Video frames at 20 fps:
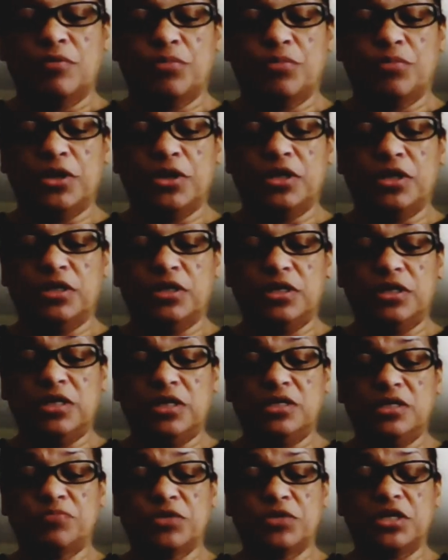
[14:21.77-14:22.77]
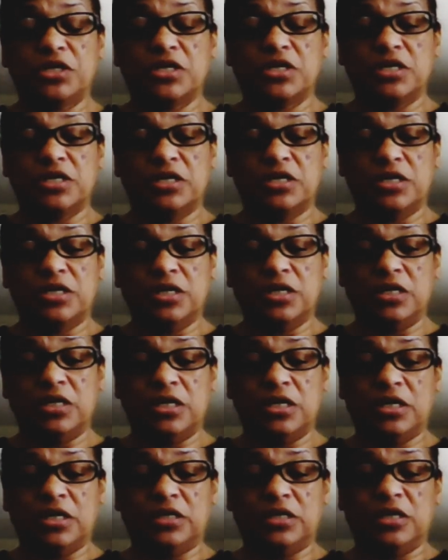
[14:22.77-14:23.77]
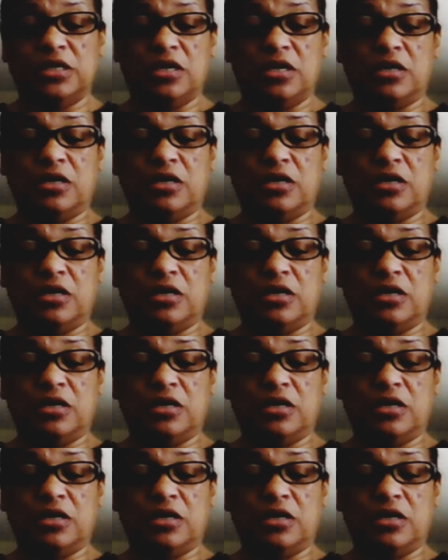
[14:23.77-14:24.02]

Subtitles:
But he's pretty good, and